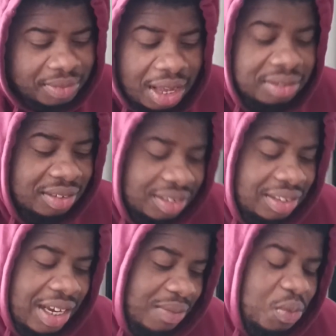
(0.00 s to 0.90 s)
I was gonna
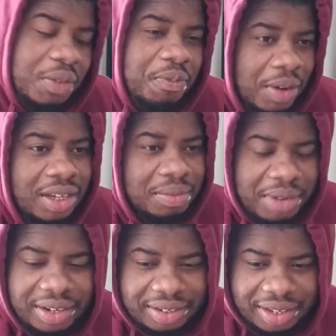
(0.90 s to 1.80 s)
say would fucking bite
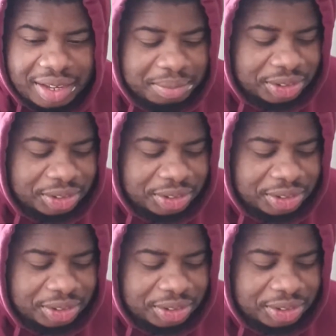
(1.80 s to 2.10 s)
it again, but